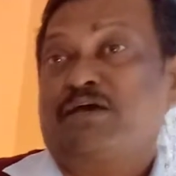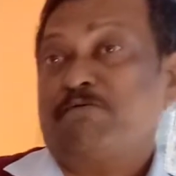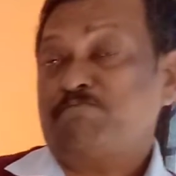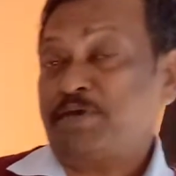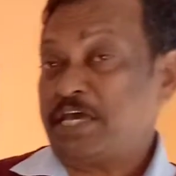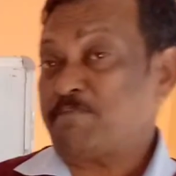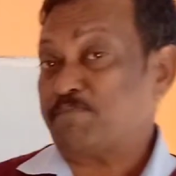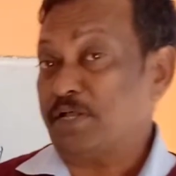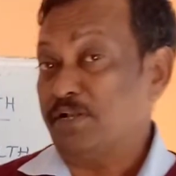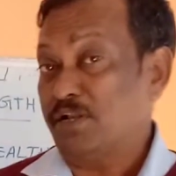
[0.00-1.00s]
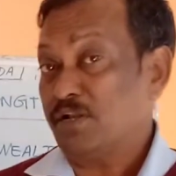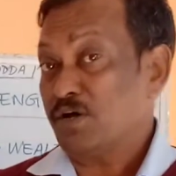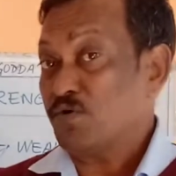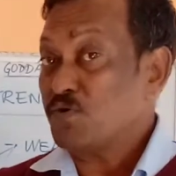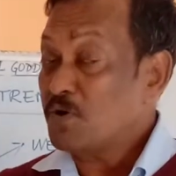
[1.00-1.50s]
People
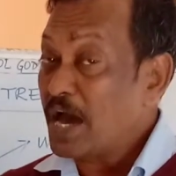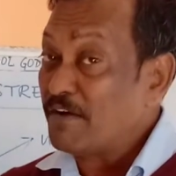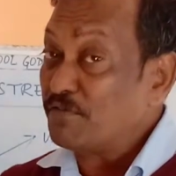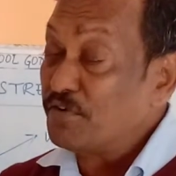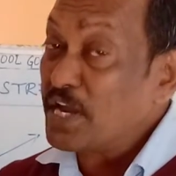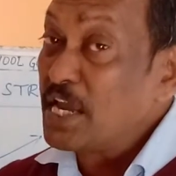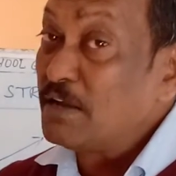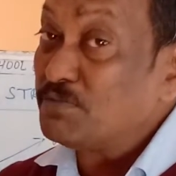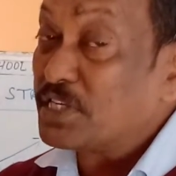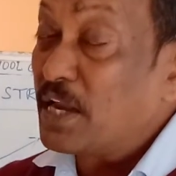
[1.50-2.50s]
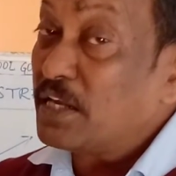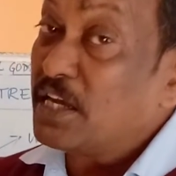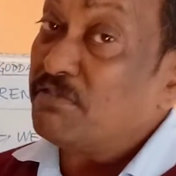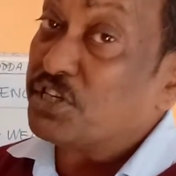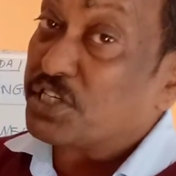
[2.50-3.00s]
who have dreams and
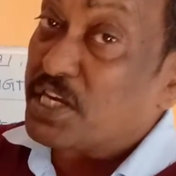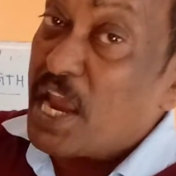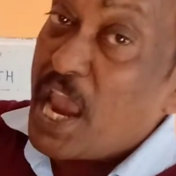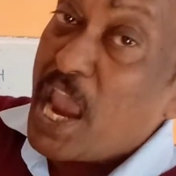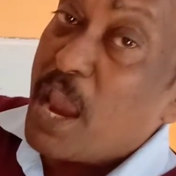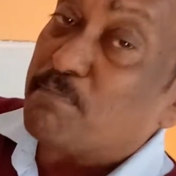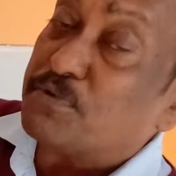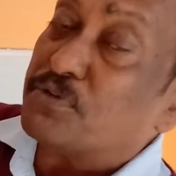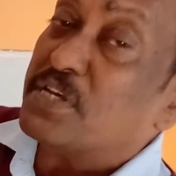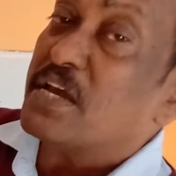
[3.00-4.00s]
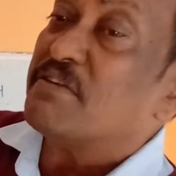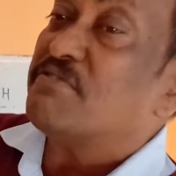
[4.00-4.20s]
give shape to their